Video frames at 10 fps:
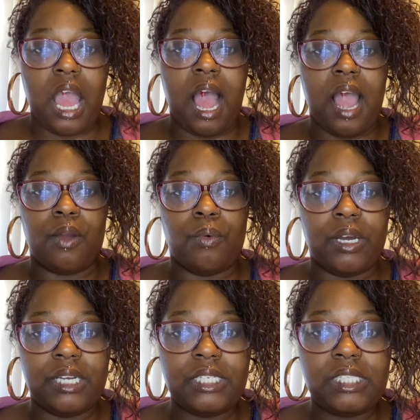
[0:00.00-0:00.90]
I
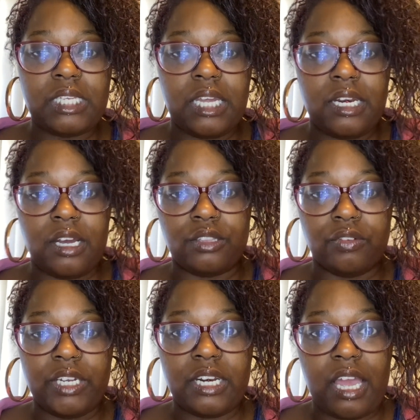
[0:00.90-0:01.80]
was in a
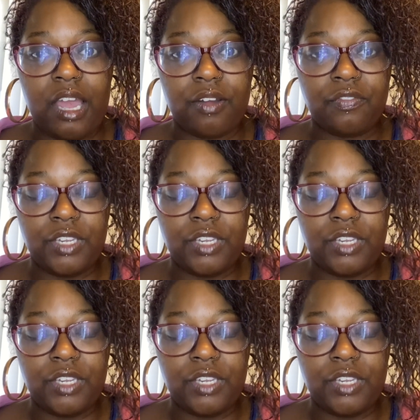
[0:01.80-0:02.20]
3.5